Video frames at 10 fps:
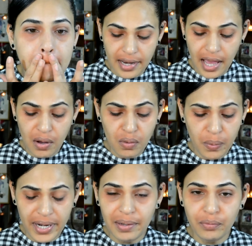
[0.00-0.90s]

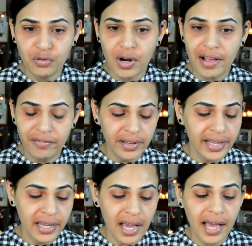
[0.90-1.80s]
Now when I'm
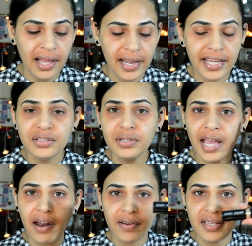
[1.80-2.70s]
traveling, I like to
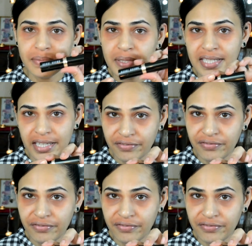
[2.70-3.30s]
carry some stick